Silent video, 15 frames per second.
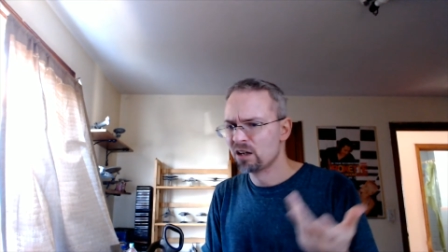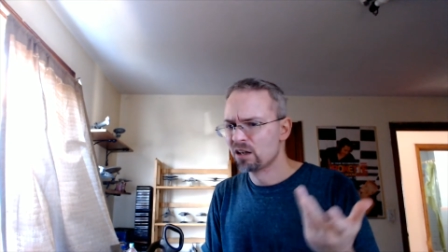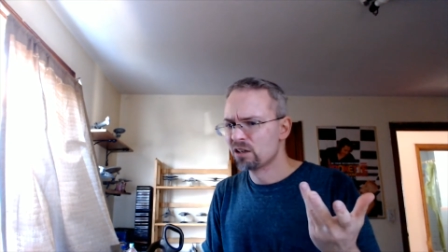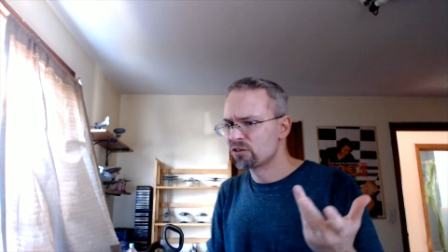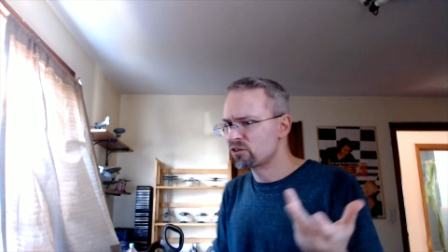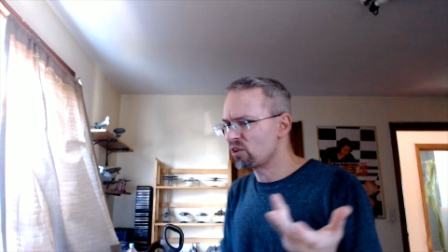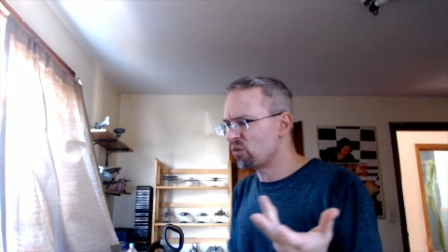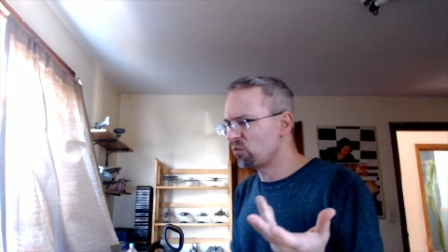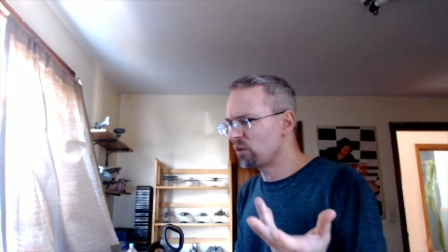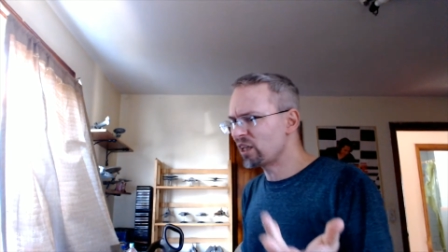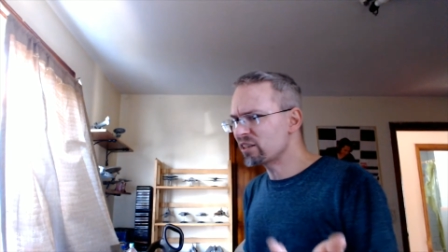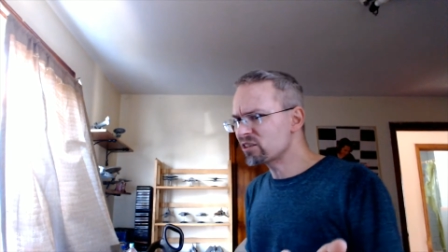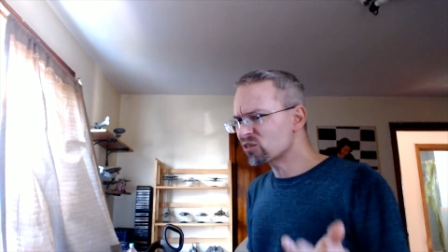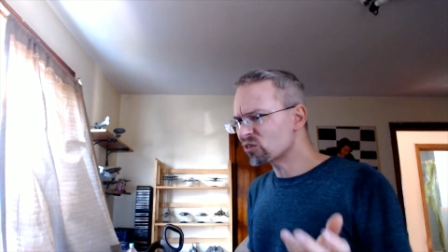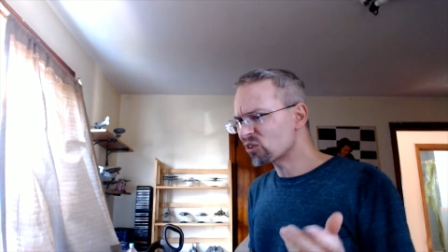So when I
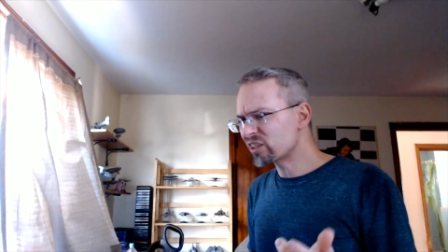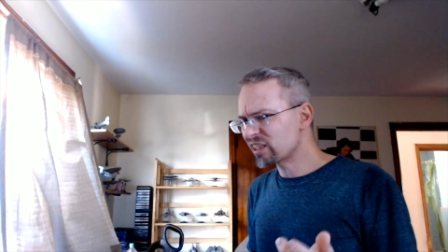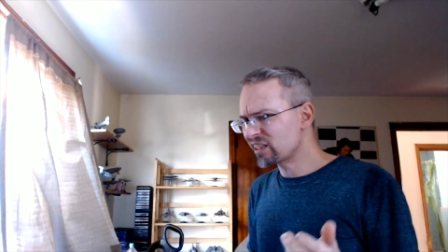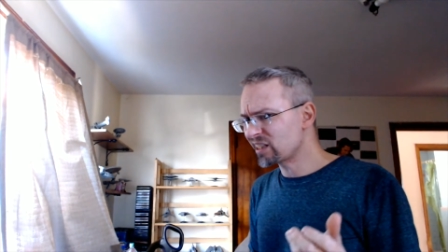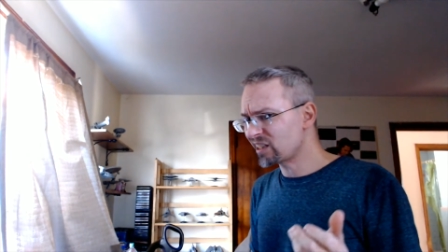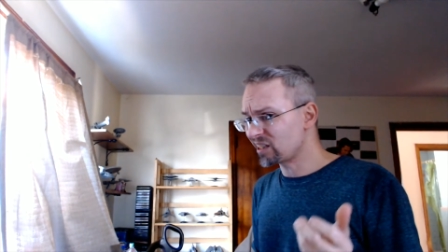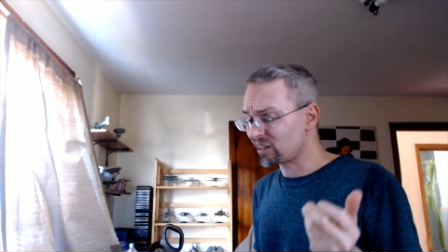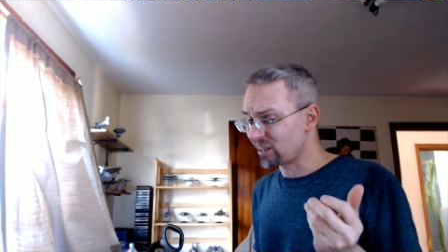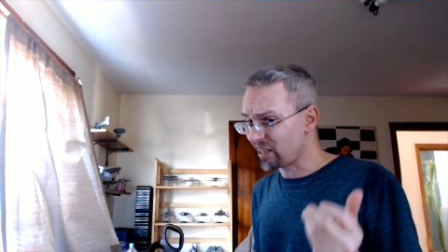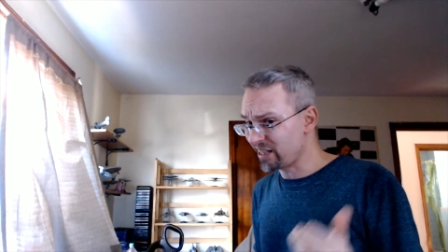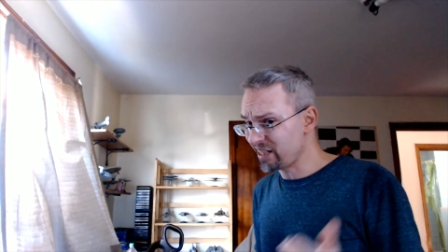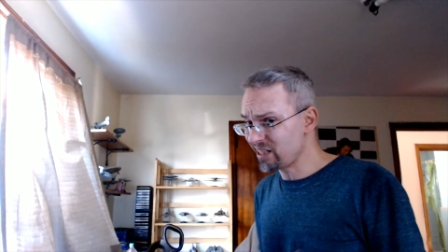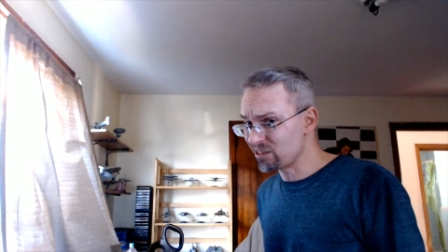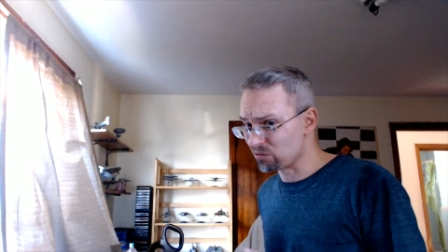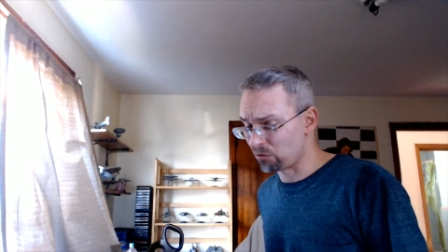saw the
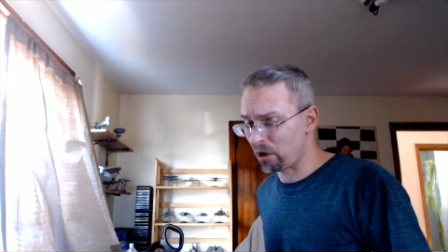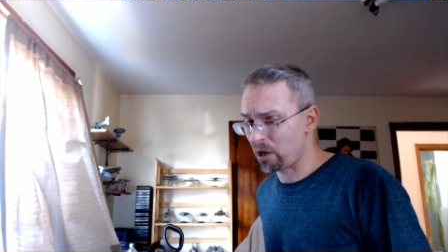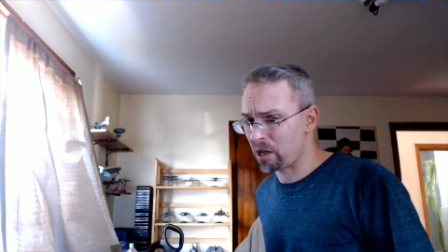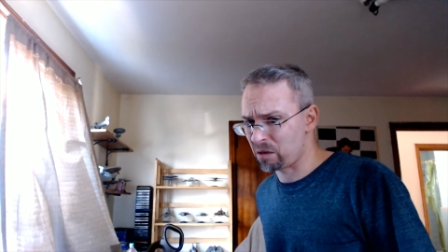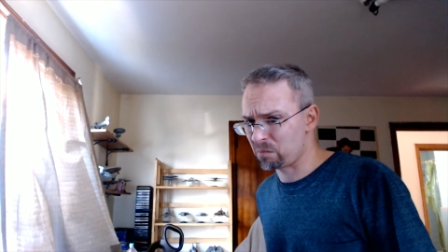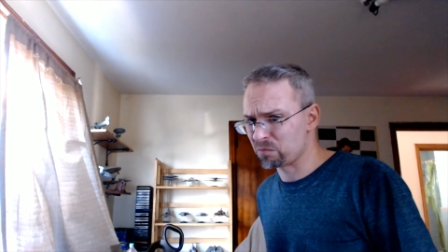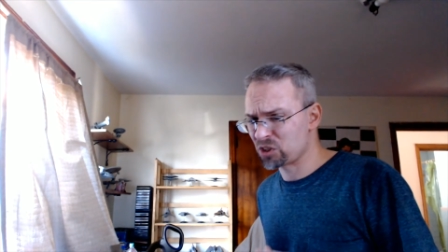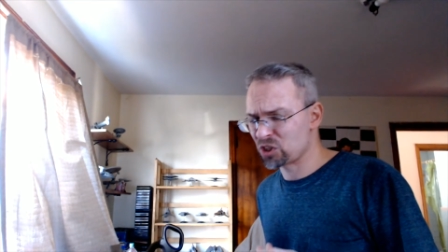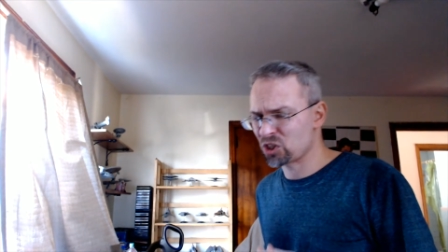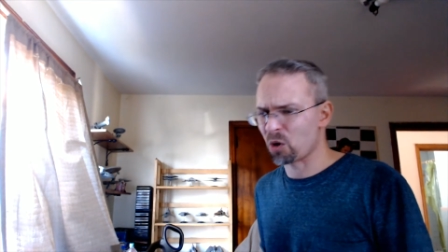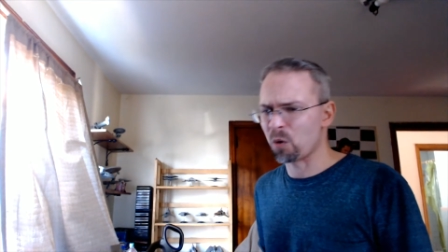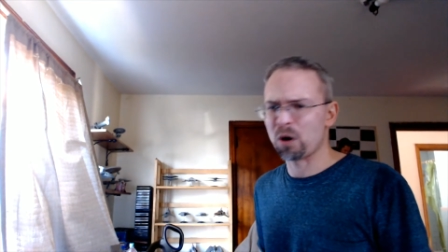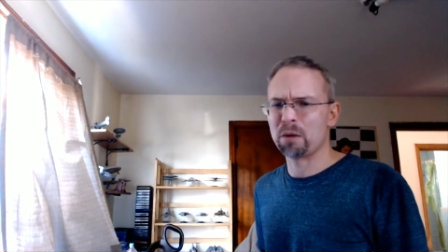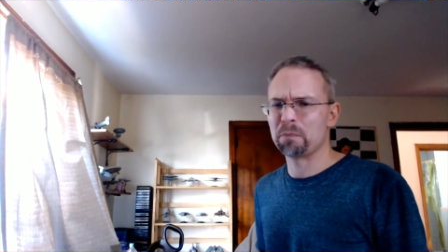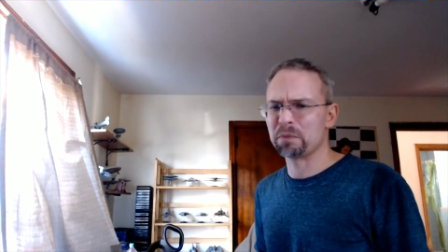landram show
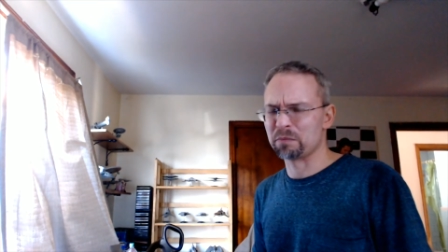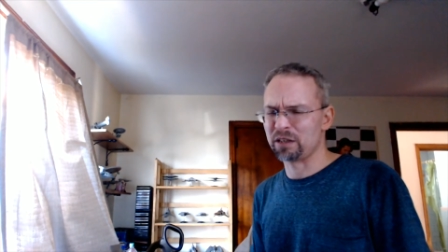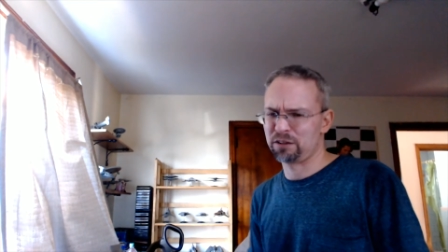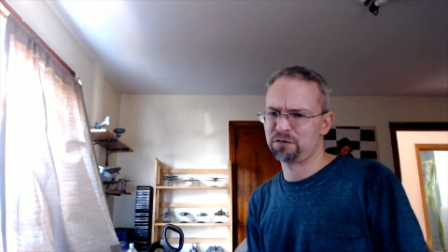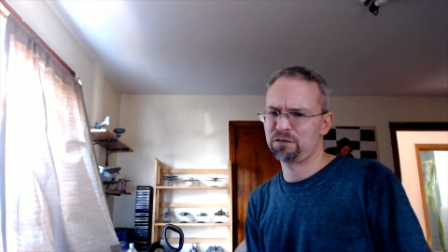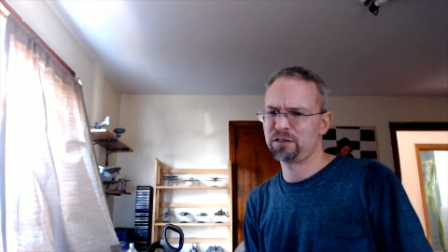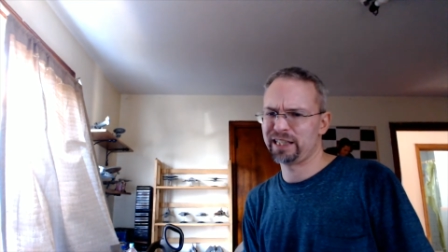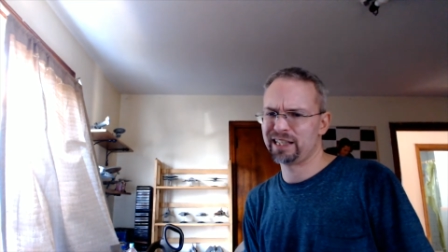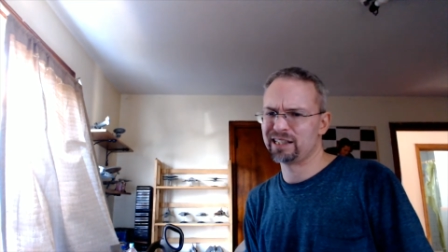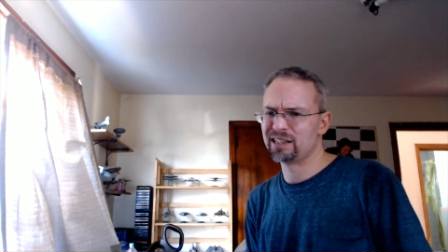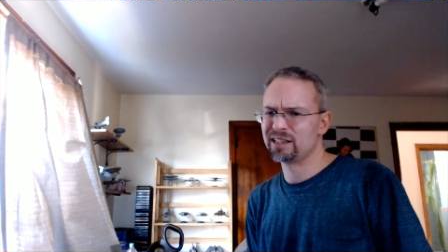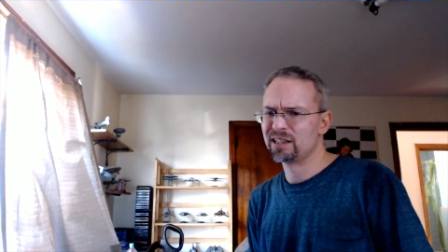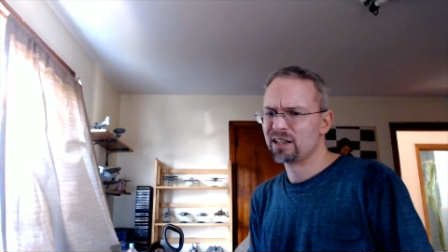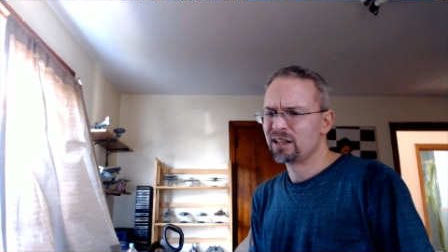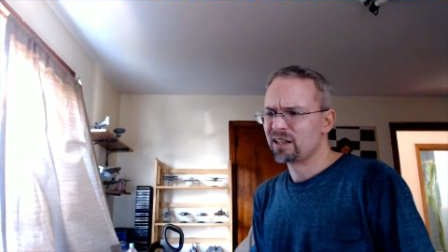up in my feed,
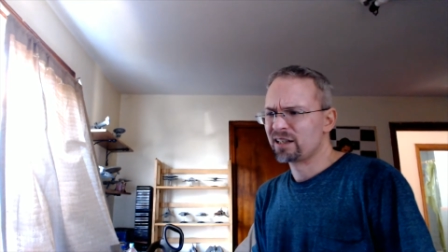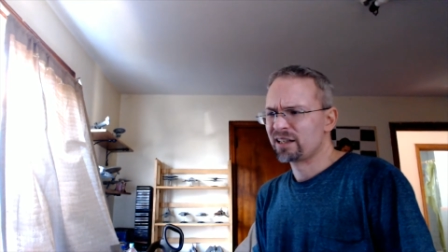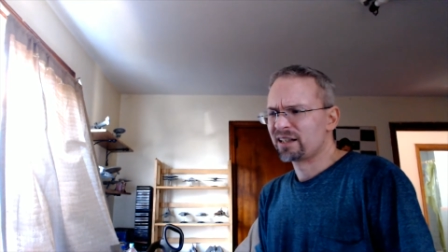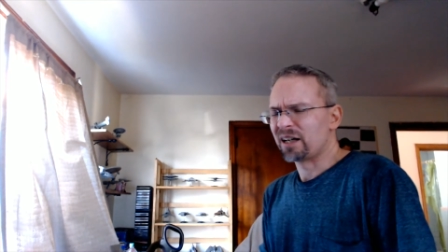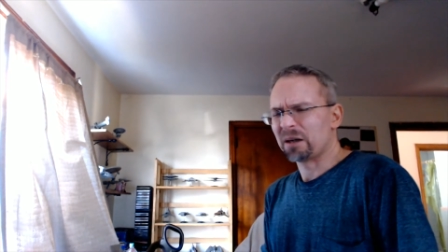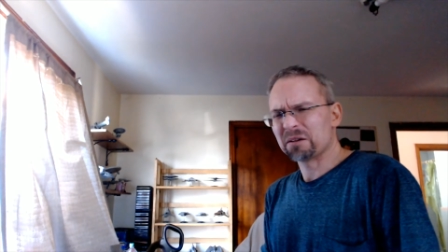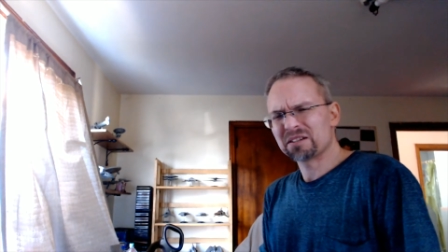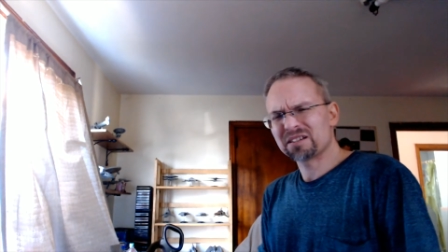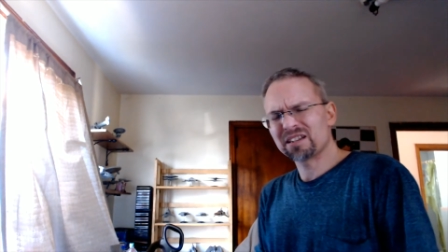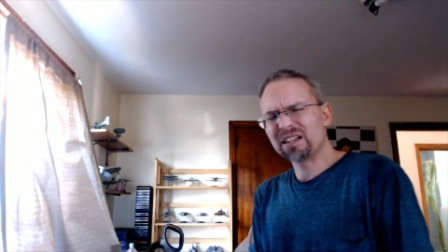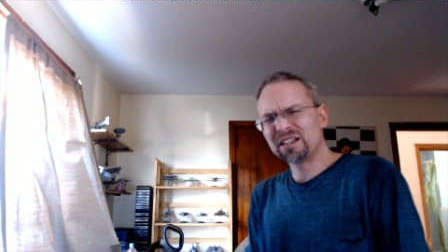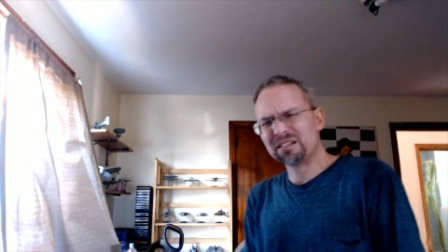I was like,